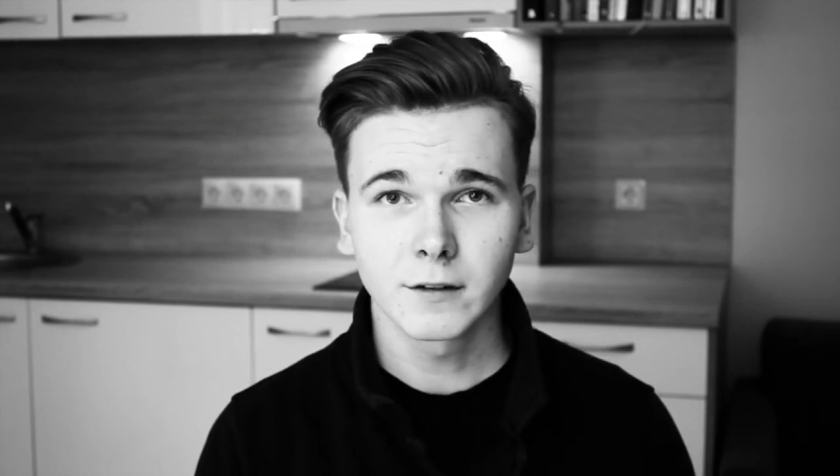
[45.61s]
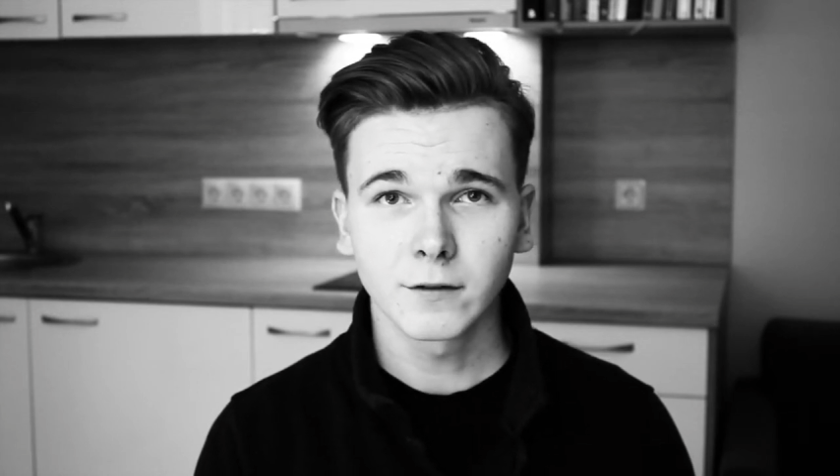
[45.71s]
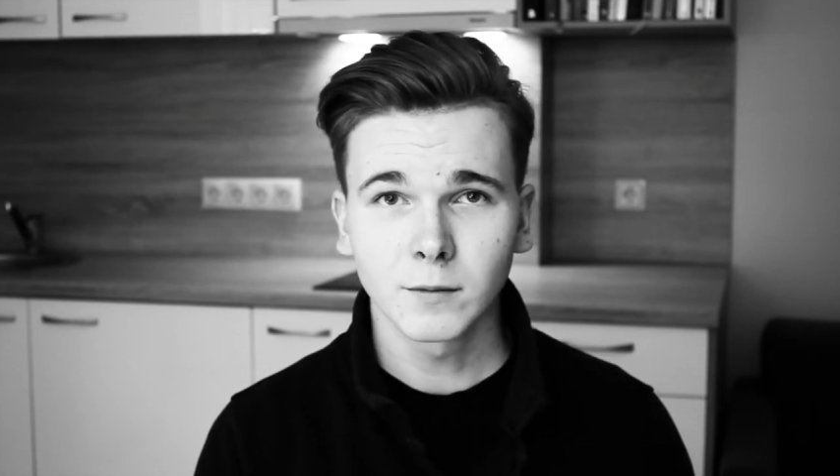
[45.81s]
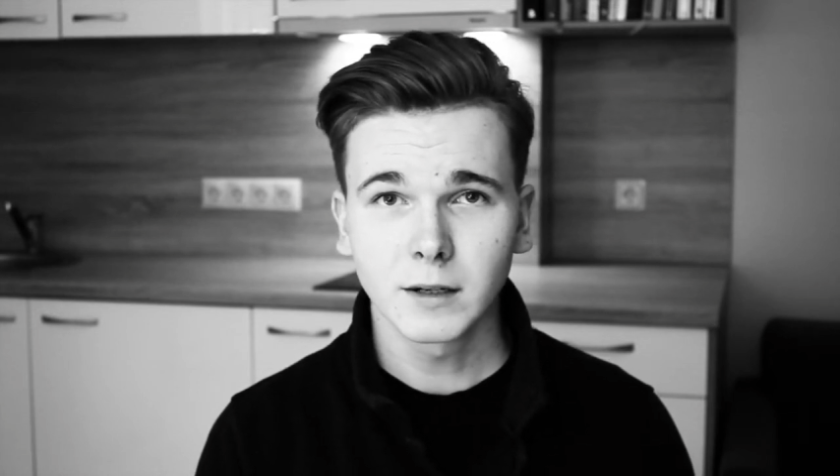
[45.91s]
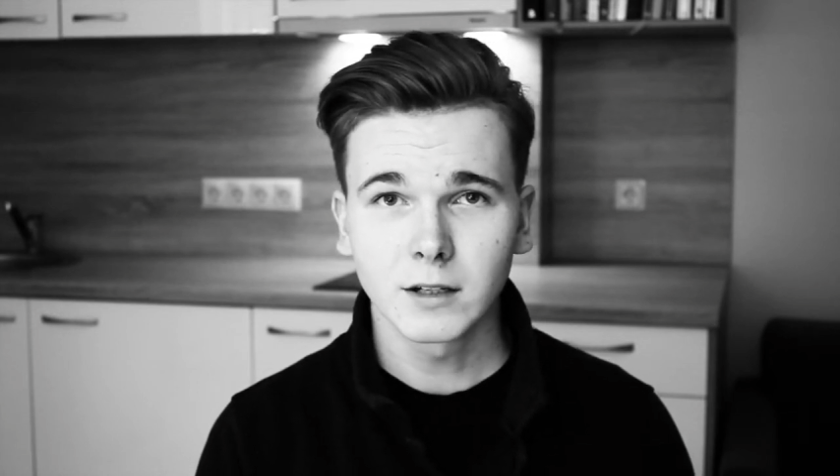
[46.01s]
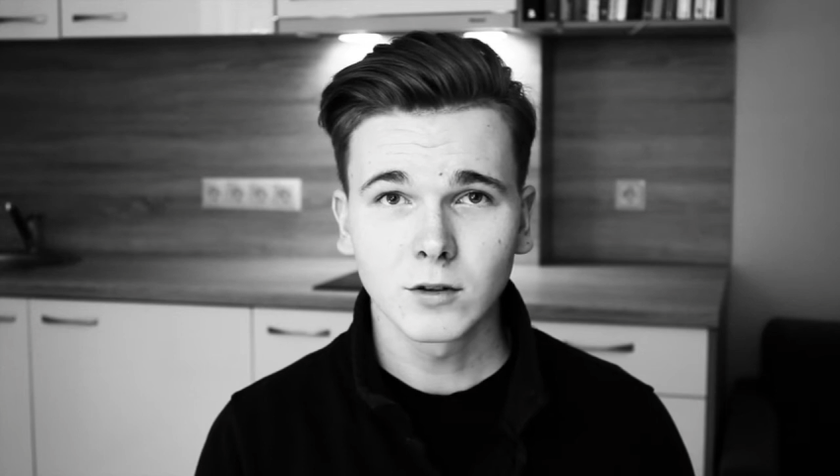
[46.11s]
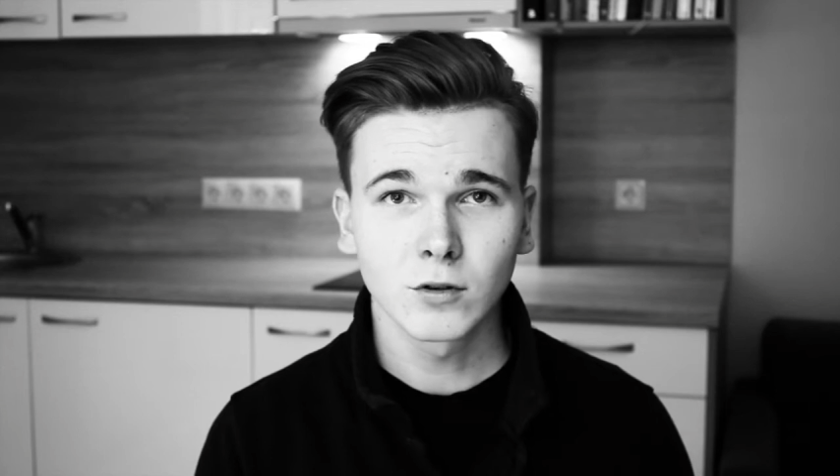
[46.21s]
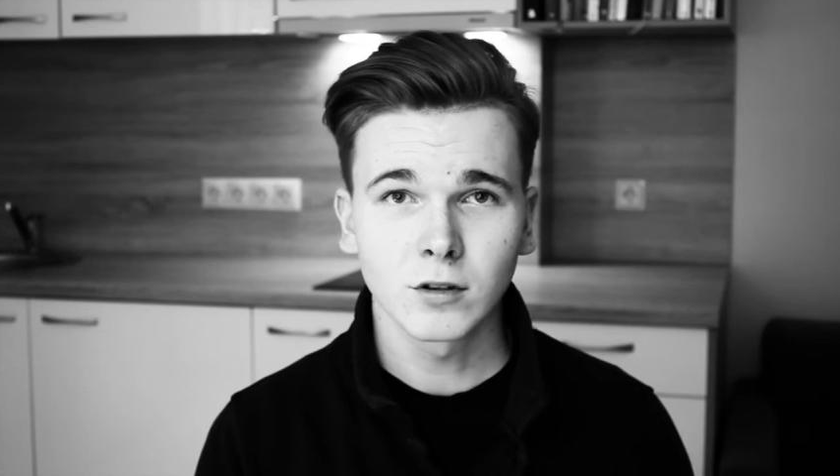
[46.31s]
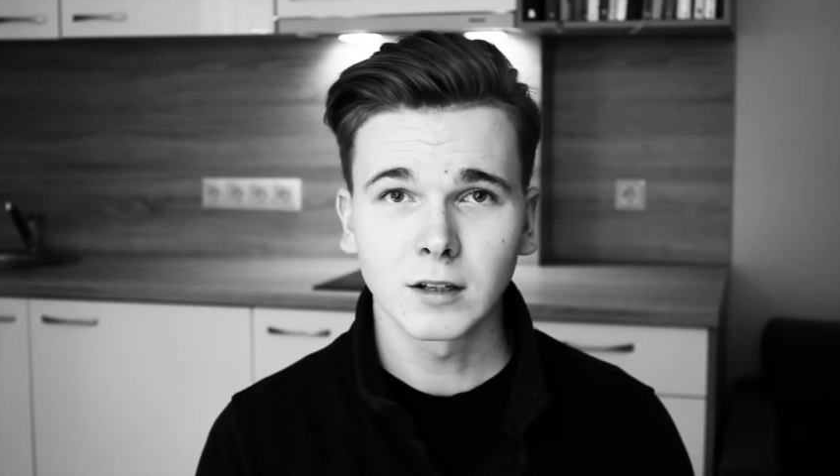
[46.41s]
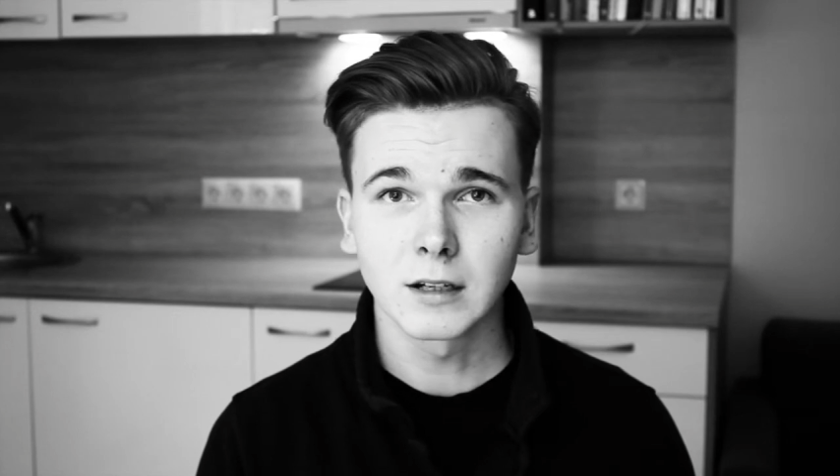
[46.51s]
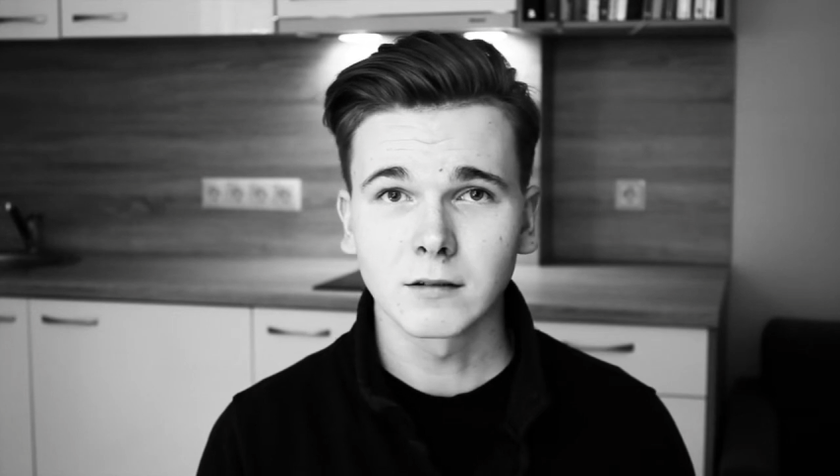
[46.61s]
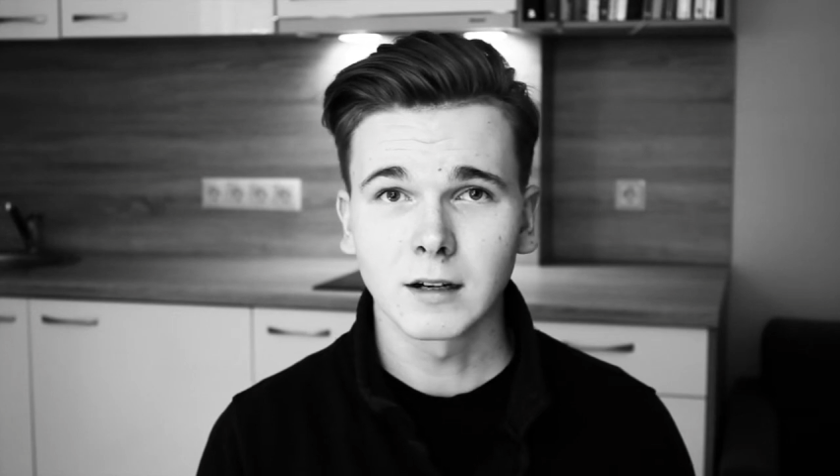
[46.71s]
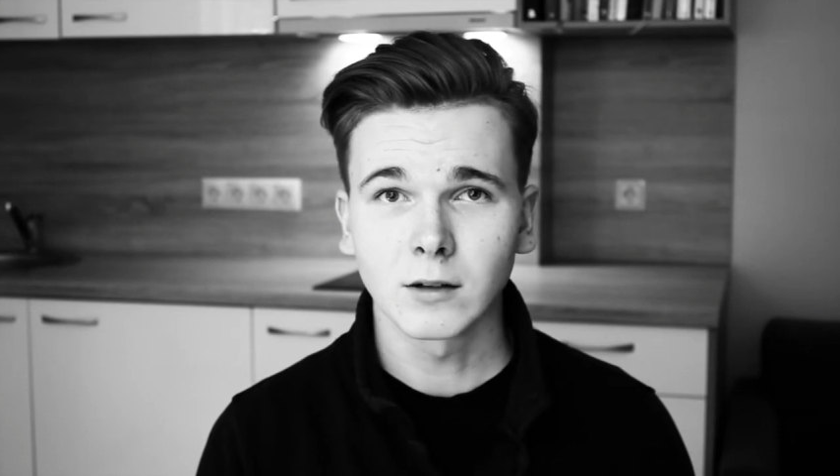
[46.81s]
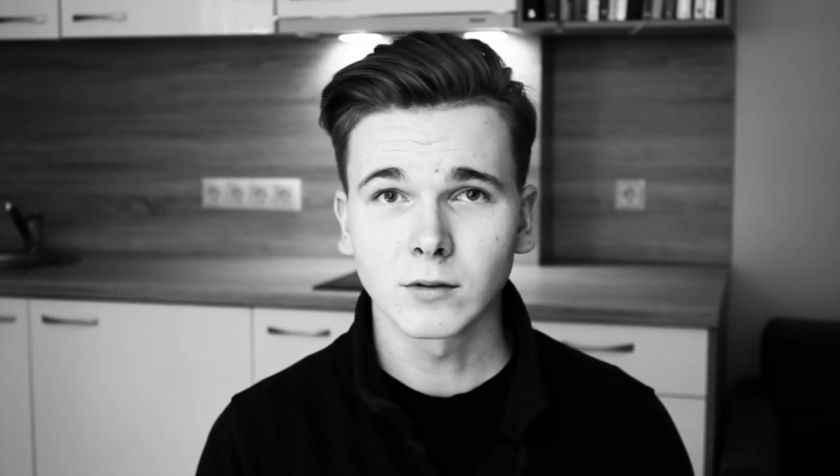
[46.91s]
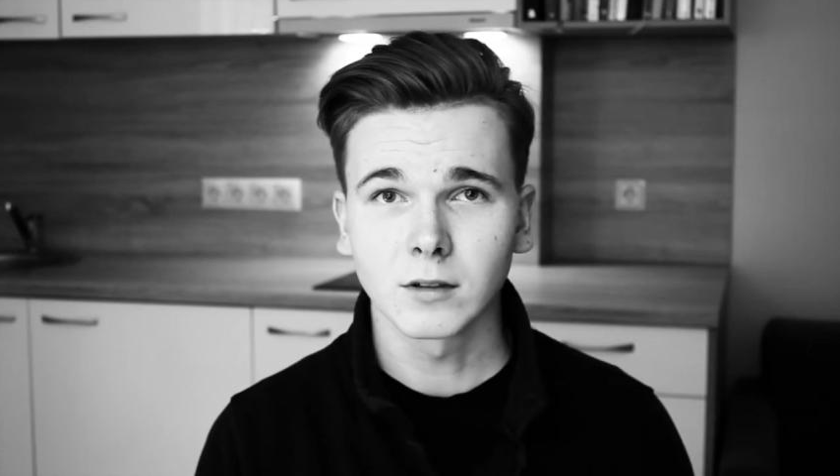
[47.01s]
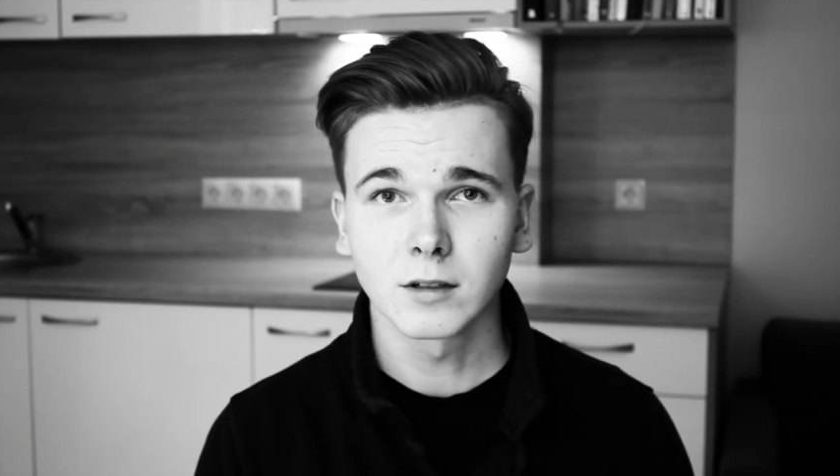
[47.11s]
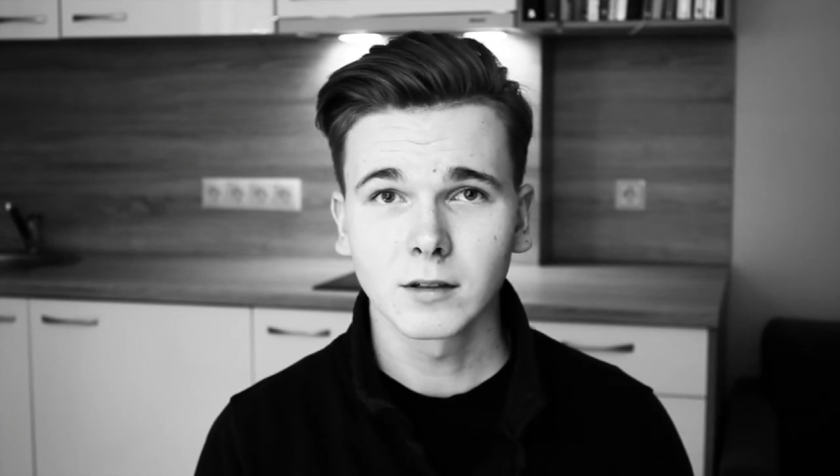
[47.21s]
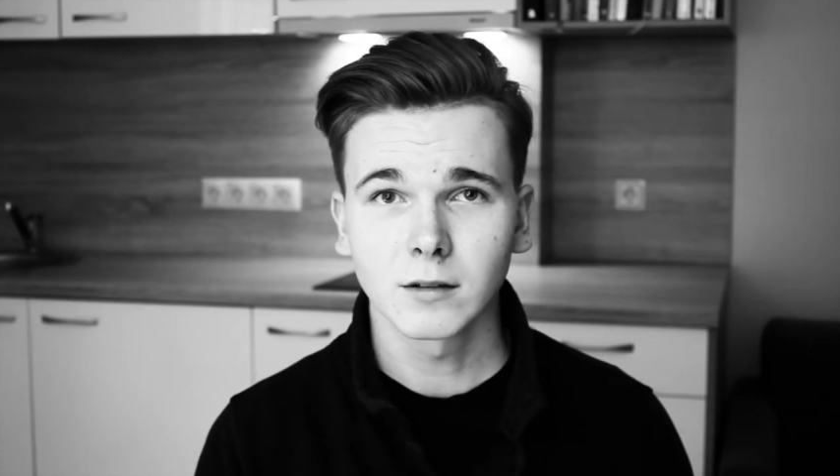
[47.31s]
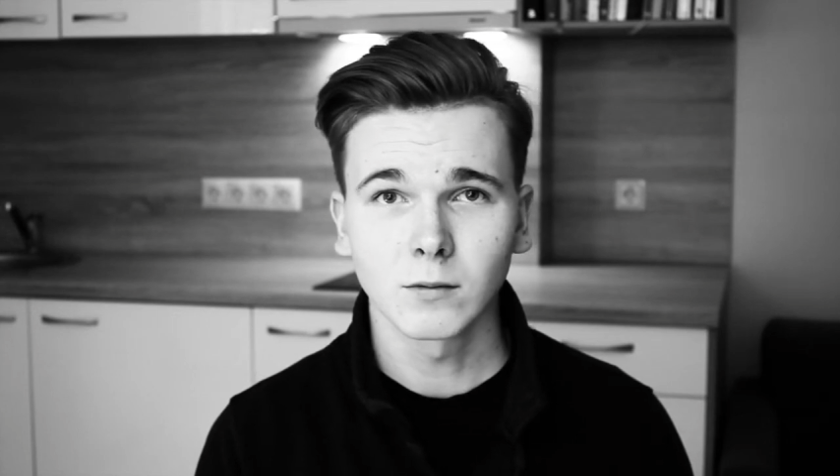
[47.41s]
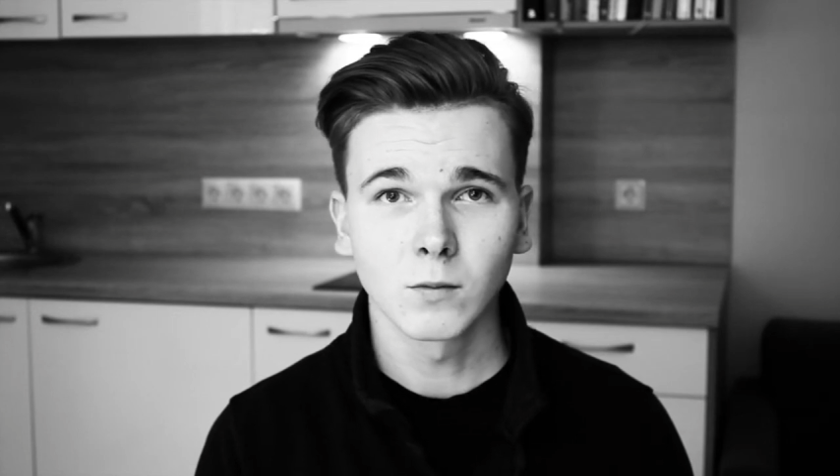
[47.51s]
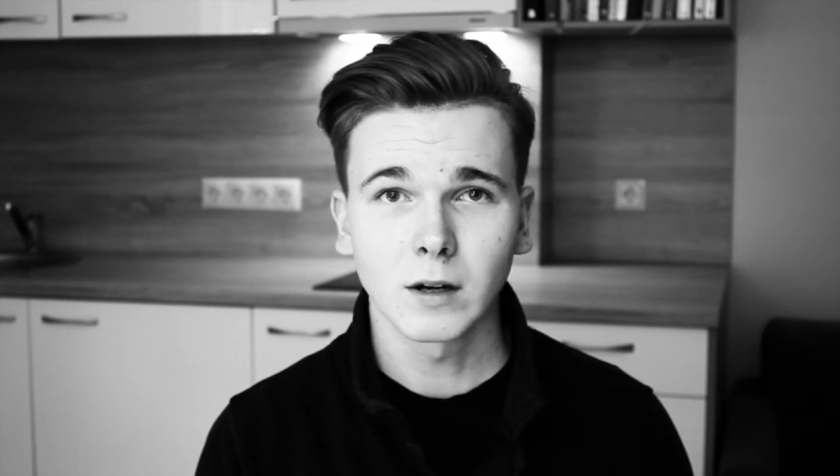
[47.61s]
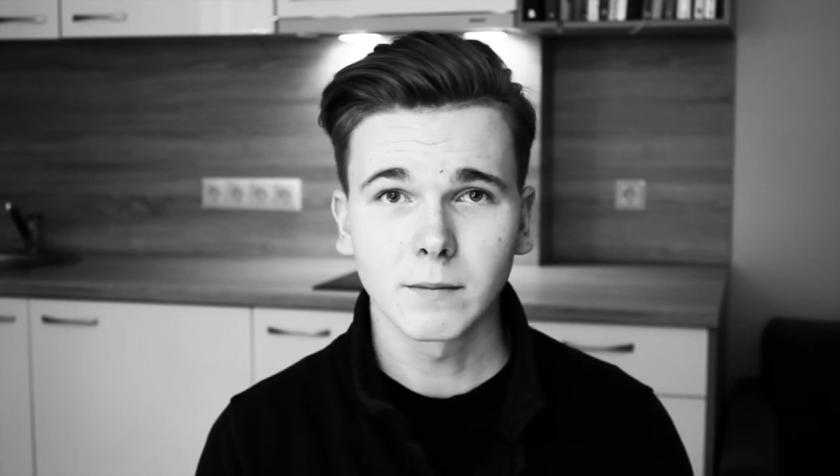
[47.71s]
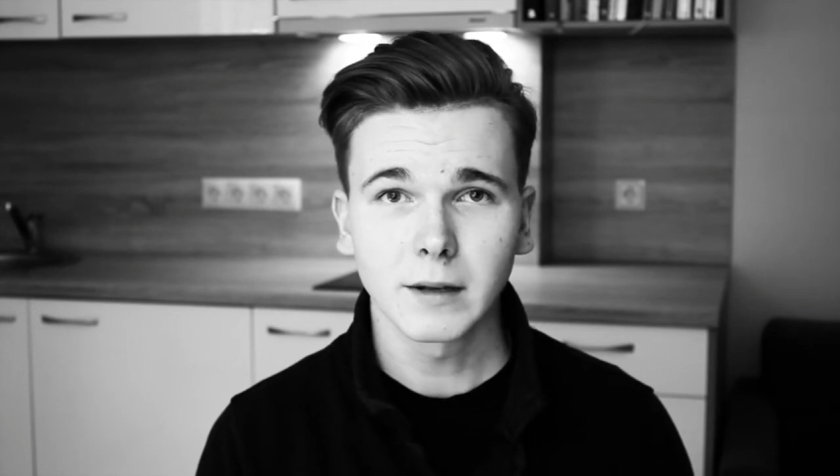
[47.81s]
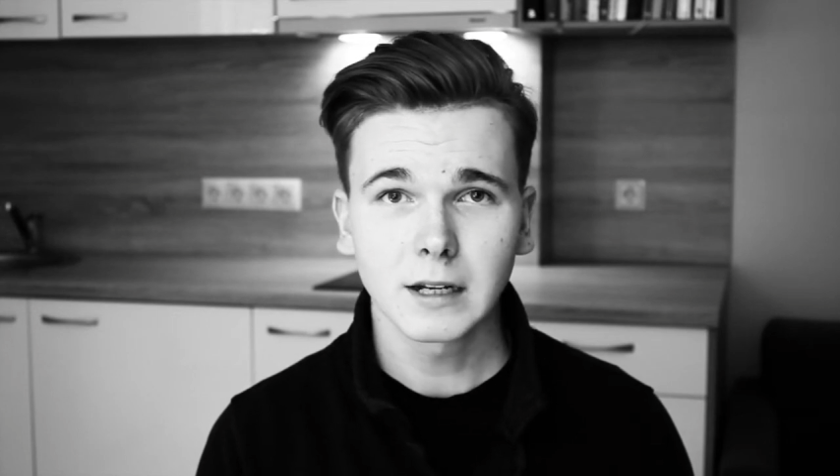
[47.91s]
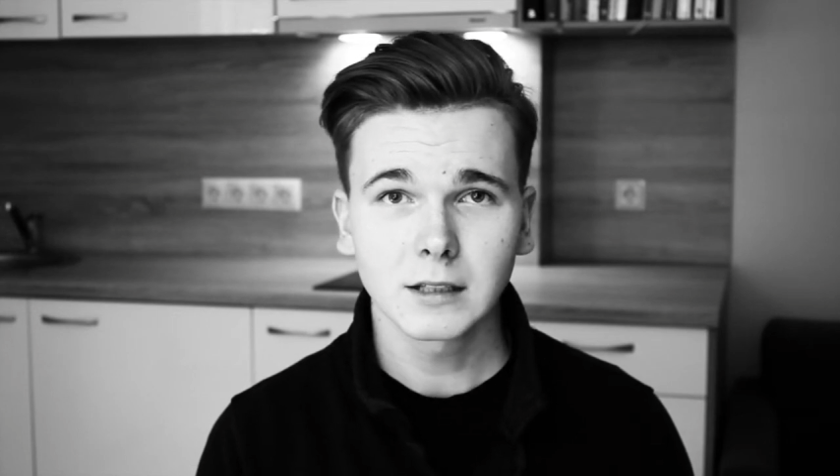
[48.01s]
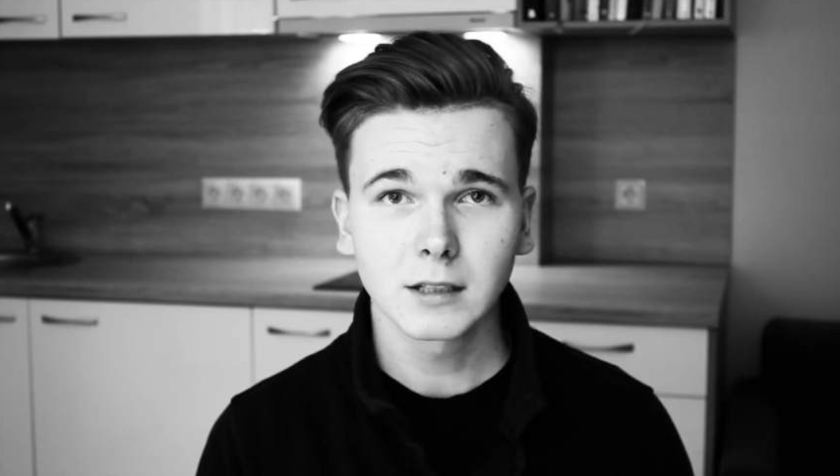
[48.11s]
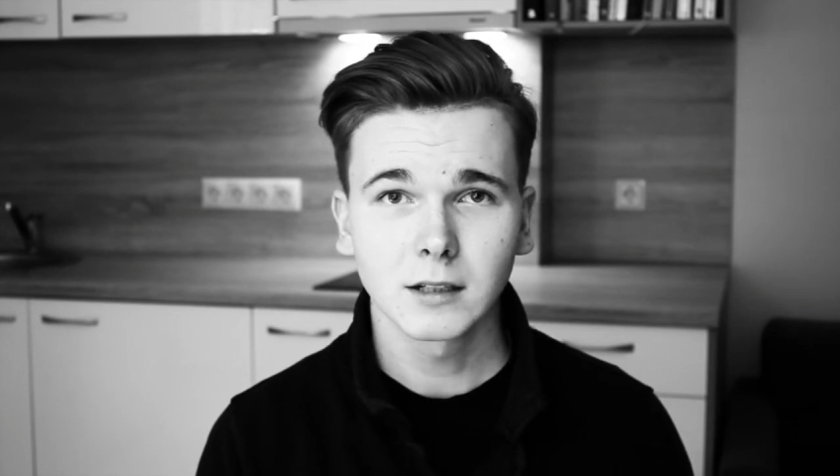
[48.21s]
For me, it's usually around 1 minute.